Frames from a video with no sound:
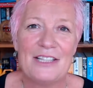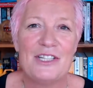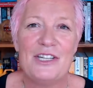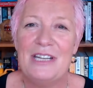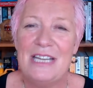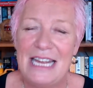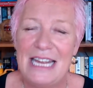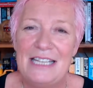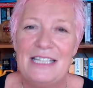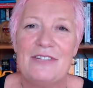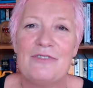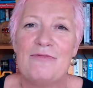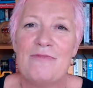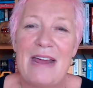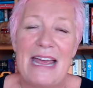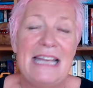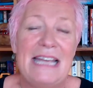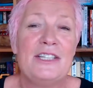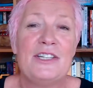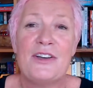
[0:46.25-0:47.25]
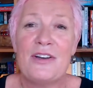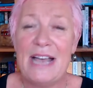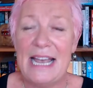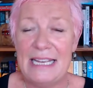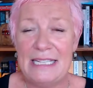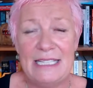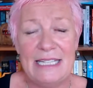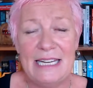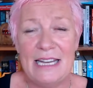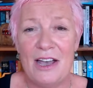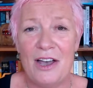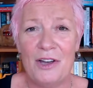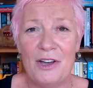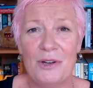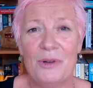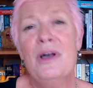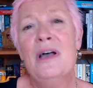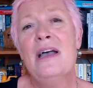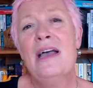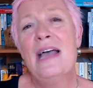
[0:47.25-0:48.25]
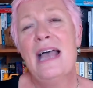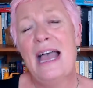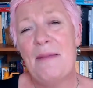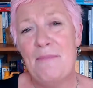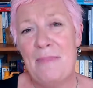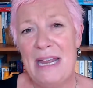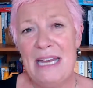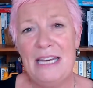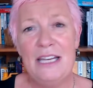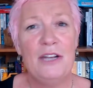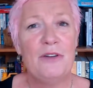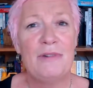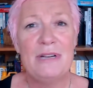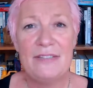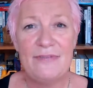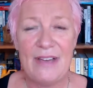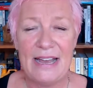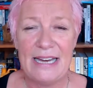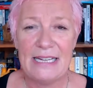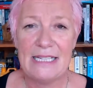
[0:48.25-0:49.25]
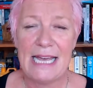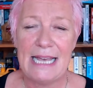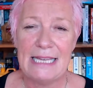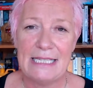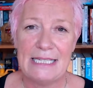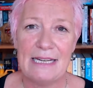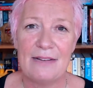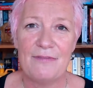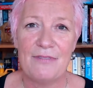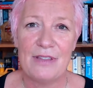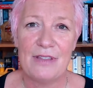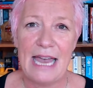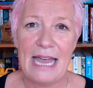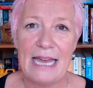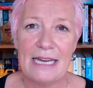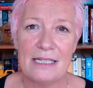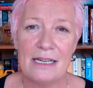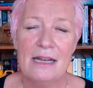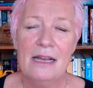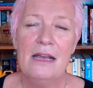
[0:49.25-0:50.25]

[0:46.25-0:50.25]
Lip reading: You need to raise your SEO, and media is fantastic for that.